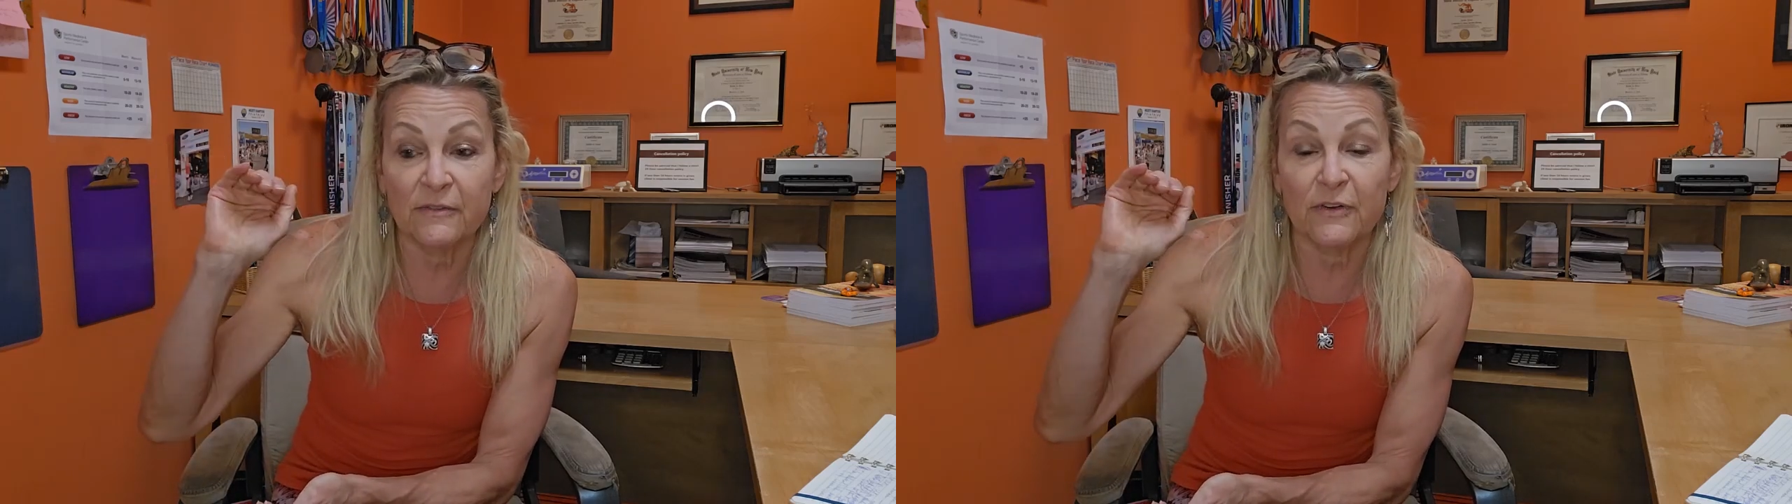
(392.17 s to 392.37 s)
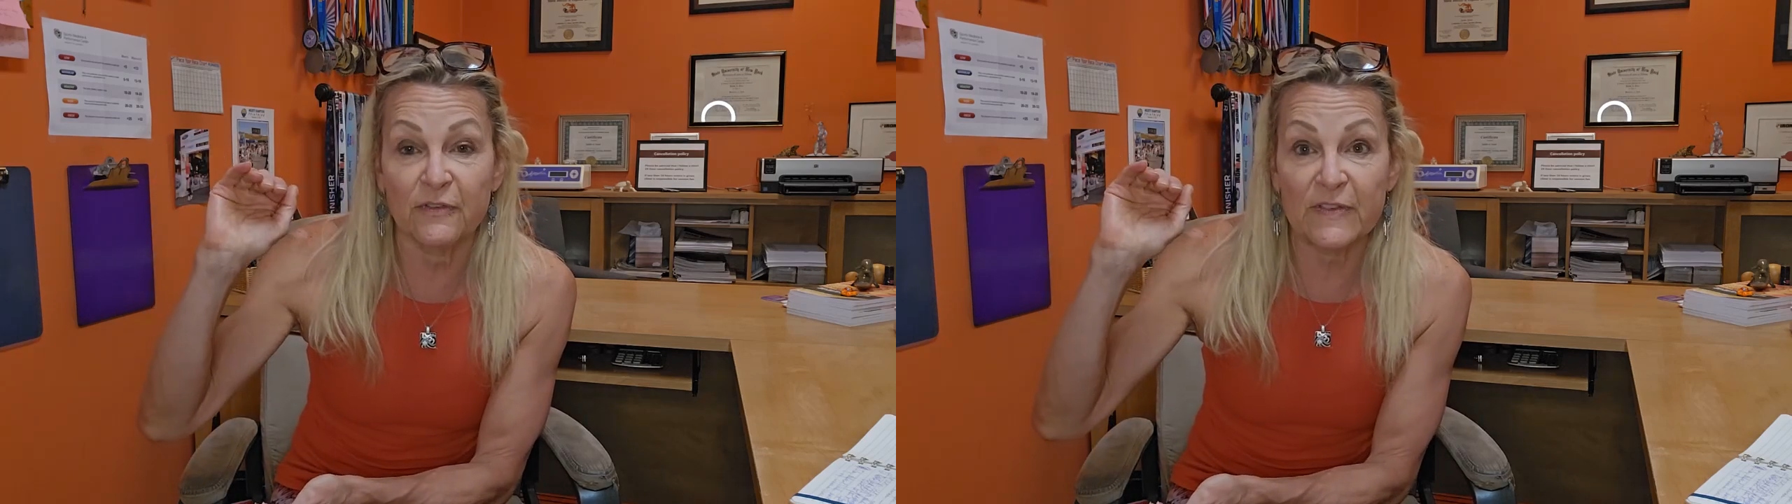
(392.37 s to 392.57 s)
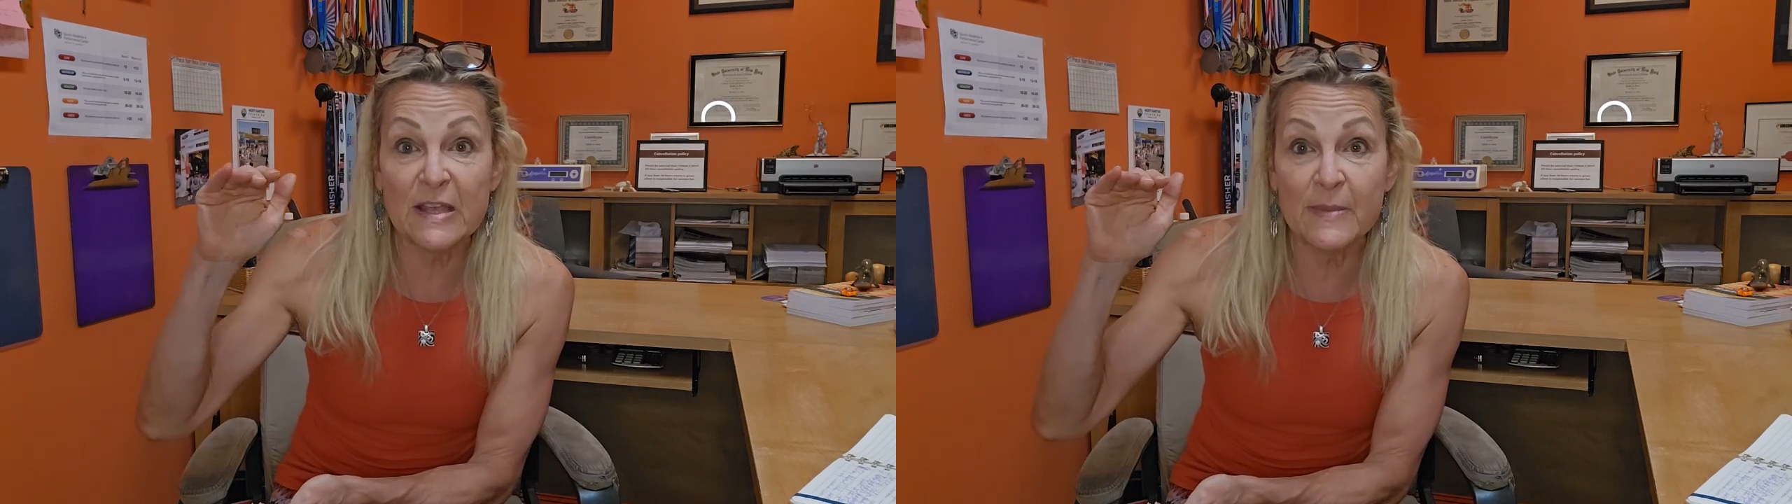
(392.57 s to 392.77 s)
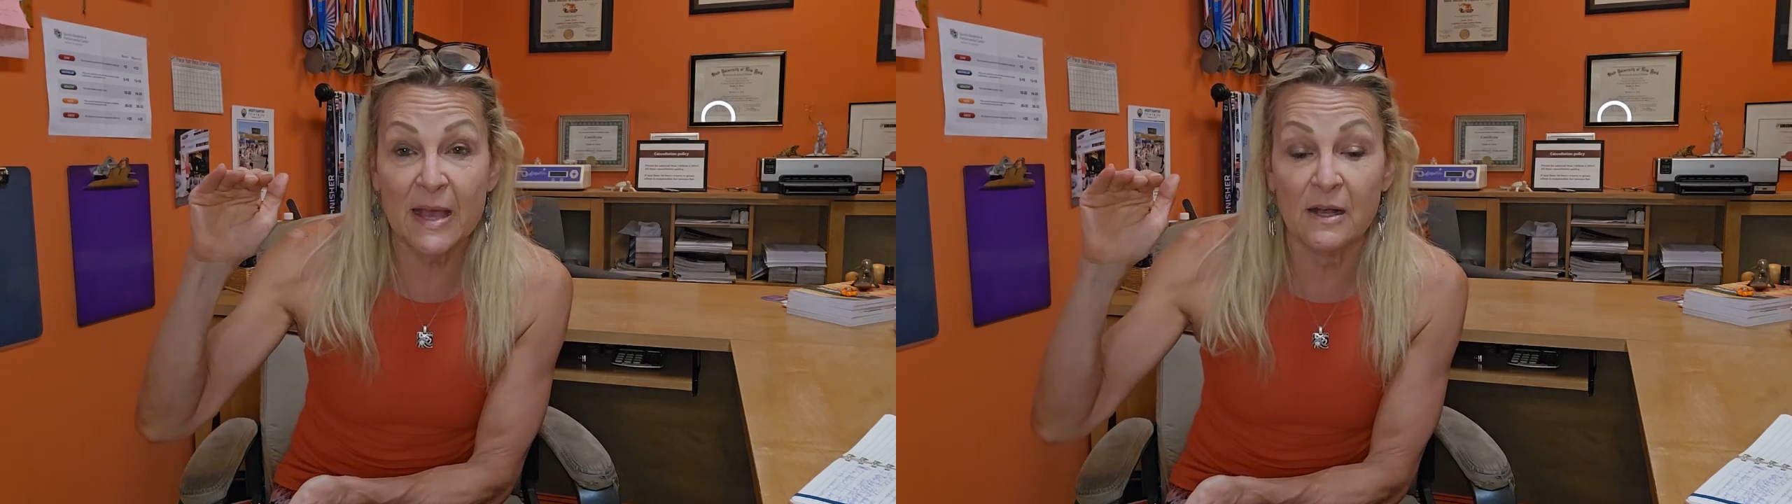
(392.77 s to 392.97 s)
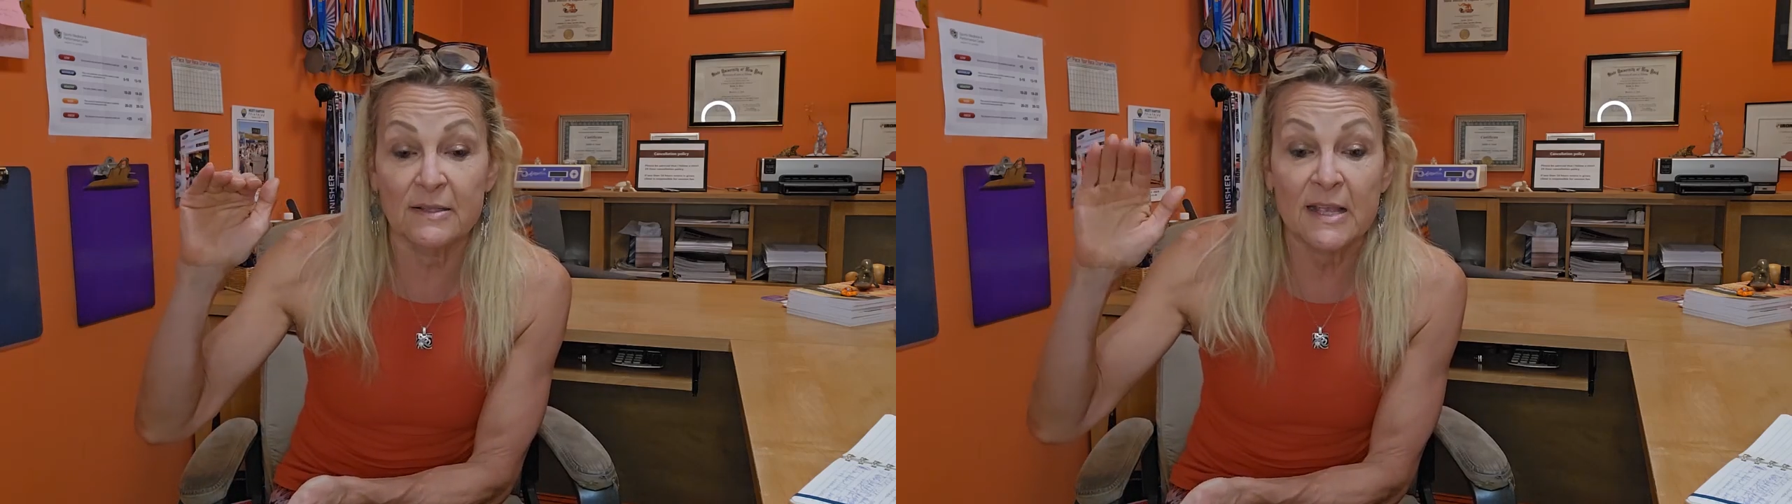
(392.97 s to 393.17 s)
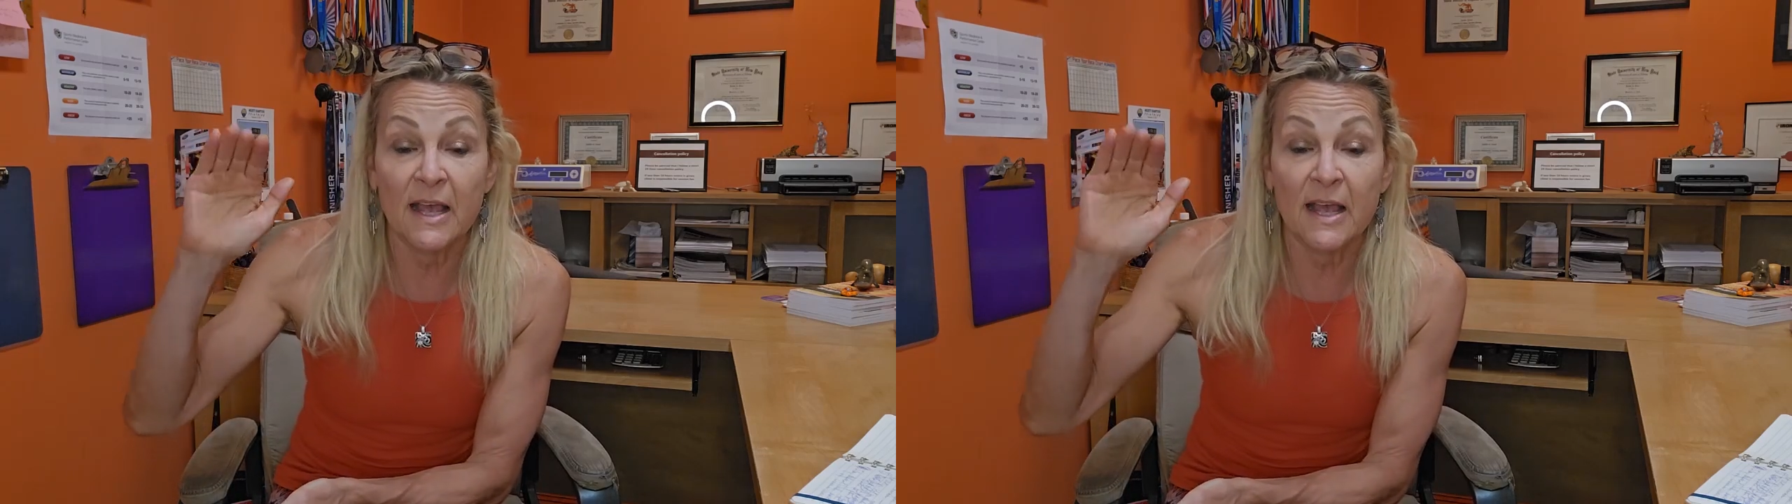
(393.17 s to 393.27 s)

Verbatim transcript: for females